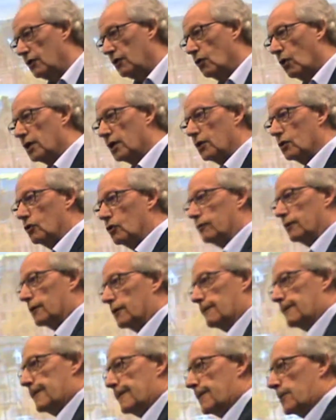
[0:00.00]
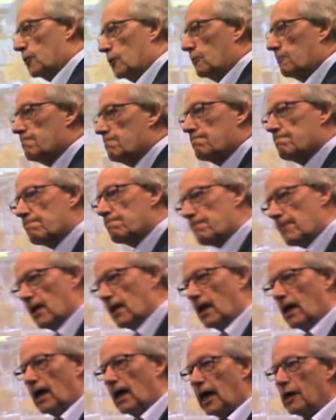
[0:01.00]
knock it over. So
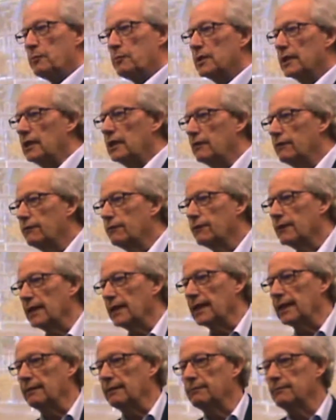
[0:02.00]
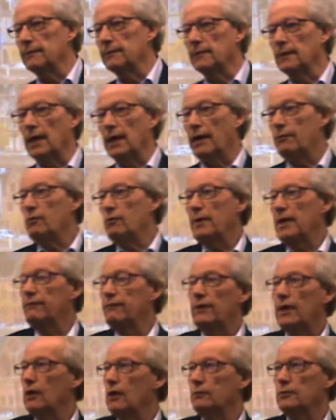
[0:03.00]
I believe, and I remain
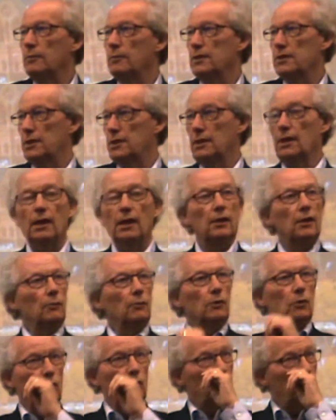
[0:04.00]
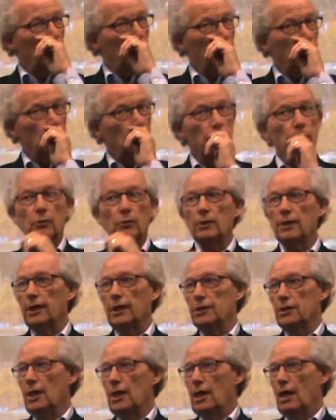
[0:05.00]
very optimistic, that we're going to make real
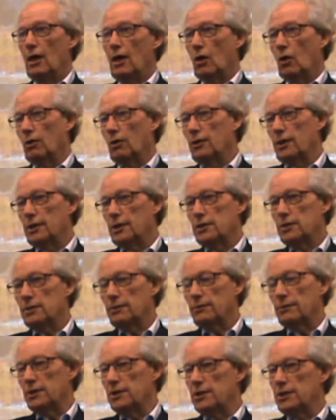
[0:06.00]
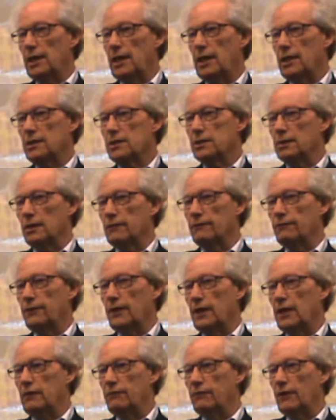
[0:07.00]
progress on this. The stakes are
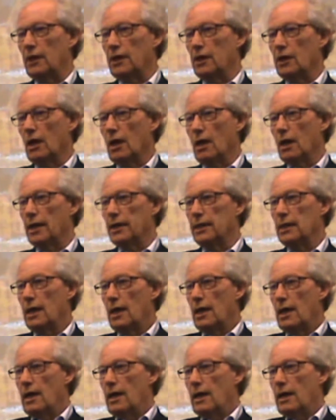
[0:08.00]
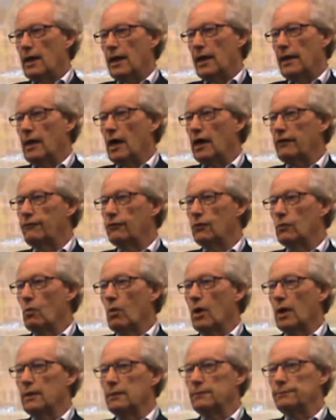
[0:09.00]
very, very high. And I, for
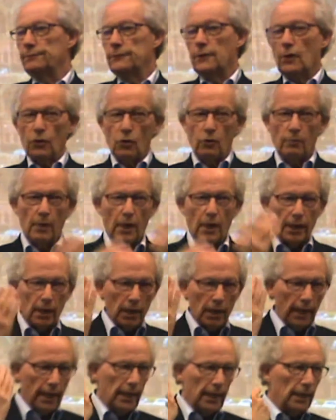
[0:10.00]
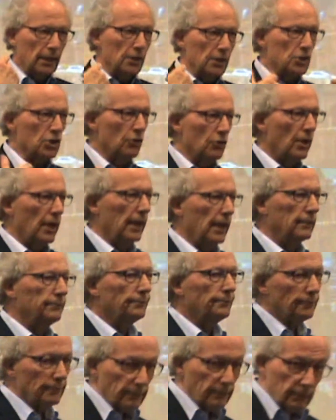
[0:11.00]
one, although my hair is greying,